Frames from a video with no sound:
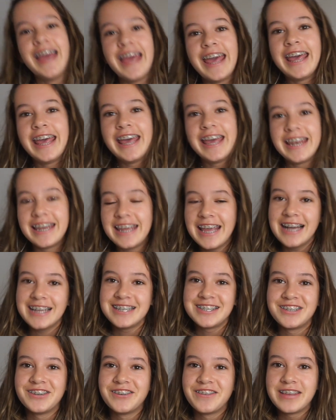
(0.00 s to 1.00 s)
And yeah,
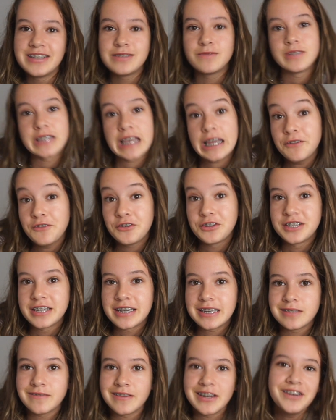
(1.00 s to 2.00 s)
so this was it for
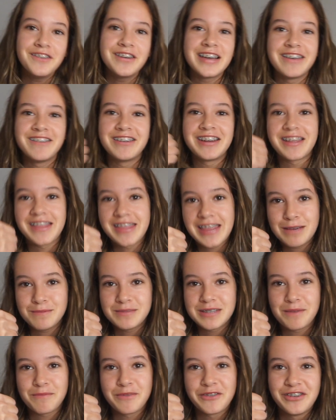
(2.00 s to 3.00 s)
today's video. Give it a
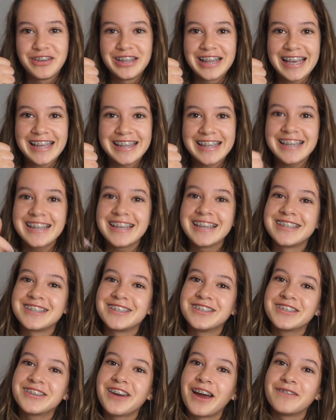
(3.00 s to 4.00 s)
thumbs up if you liked it.
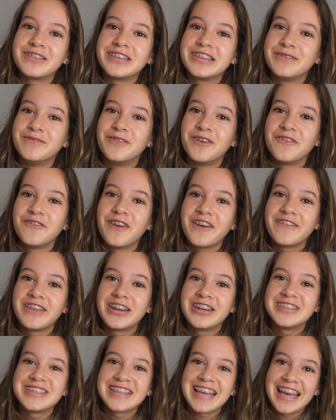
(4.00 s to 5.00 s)
Subscribe to see more of my
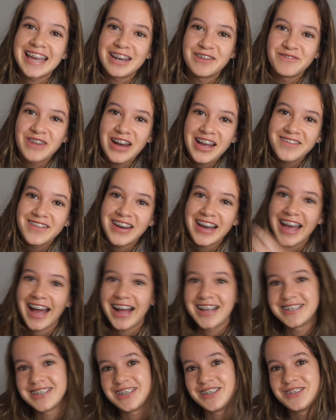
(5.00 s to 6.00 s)
videos, and bye bye.
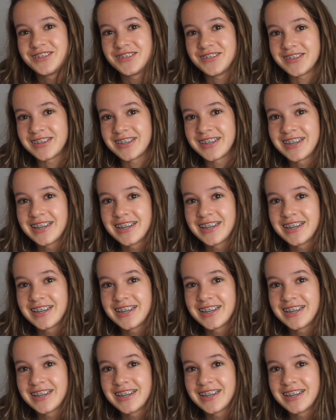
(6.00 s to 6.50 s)
I'll see you soon.